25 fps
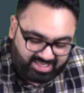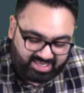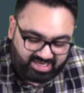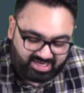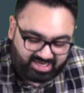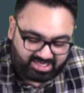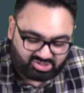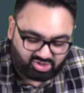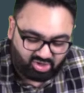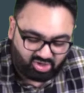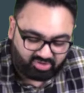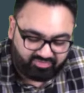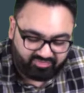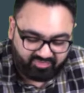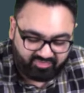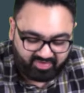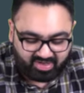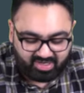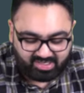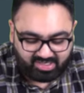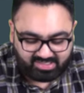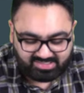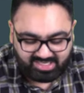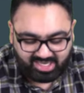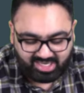years or
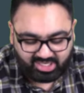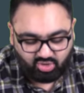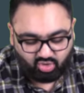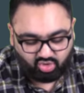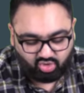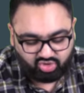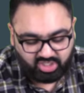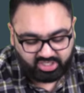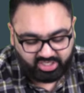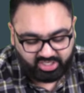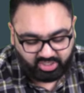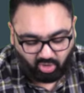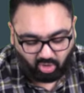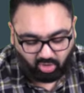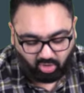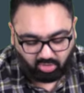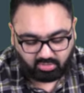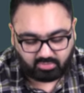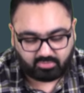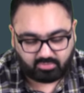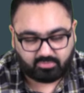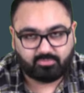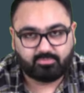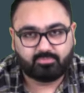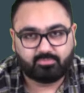figures, they are usually wrong.
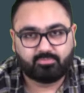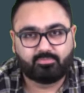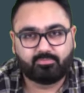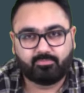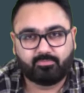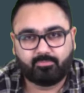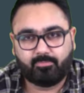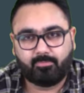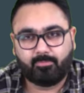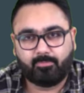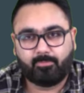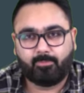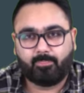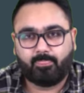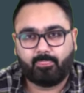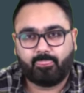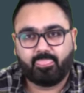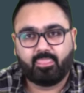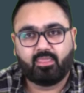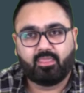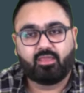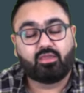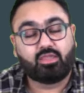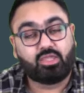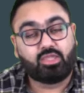
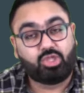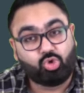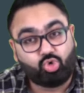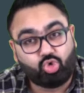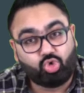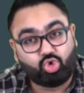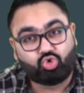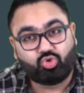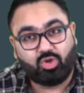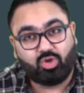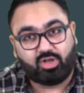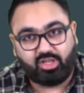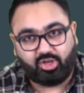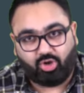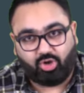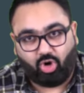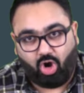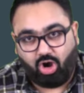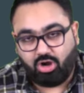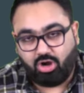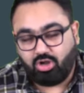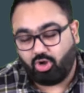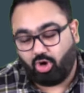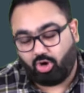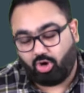Usually
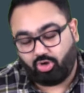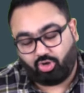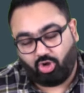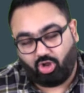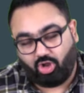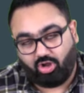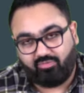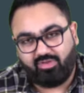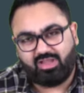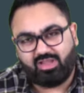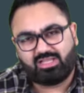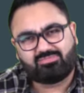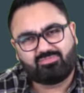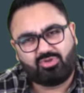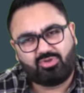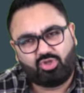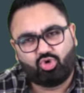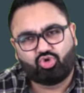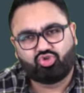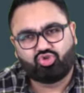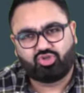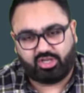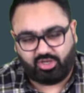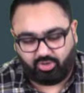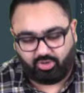wrong, not always,
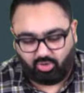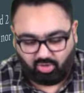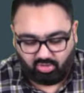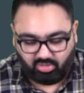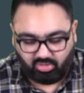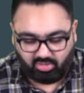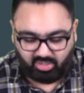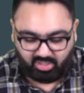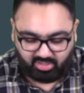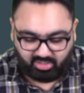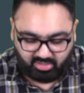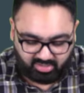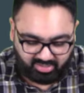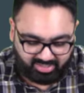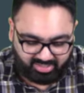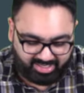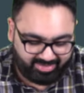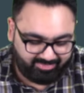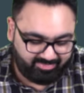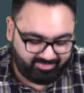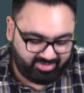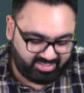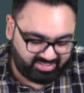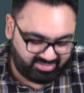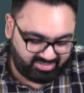usually wrong.
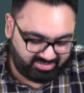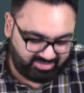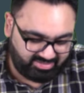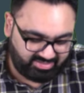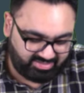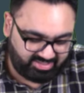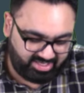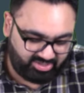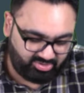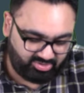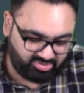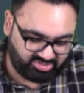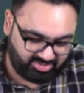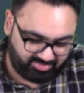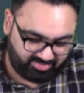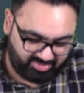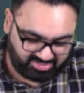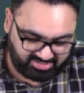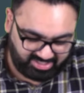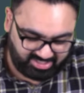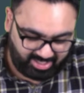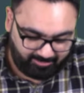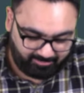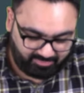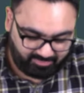Let me take you some
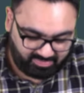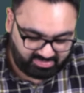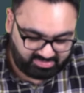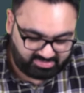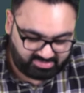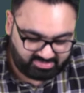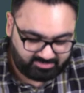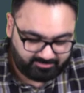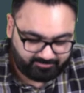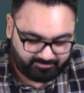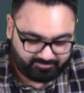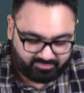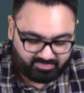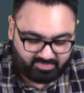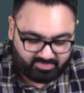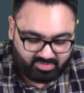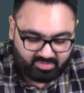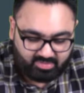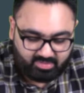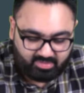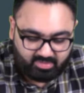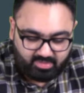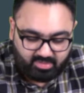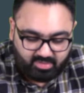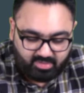examples.
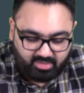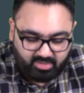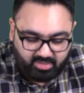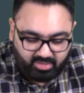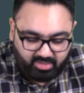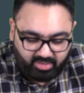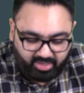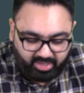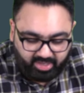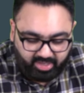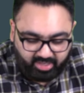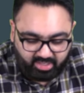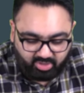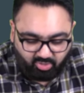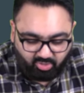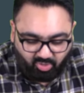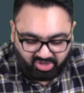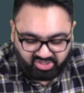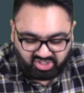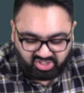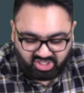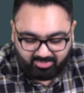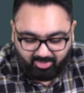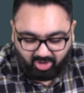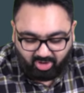
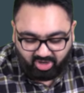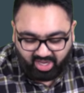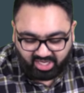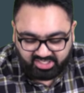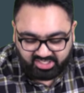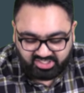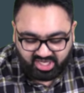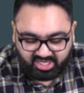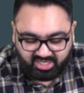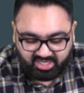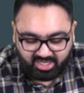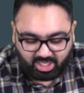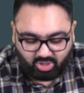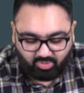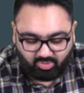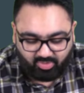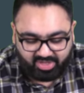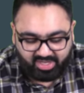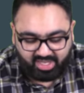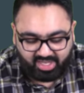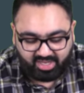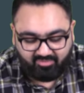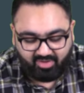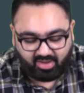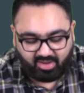Question about Agenda
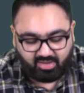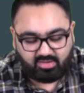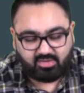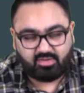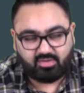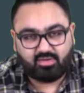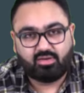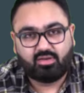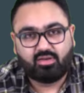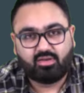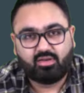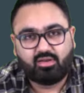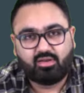21.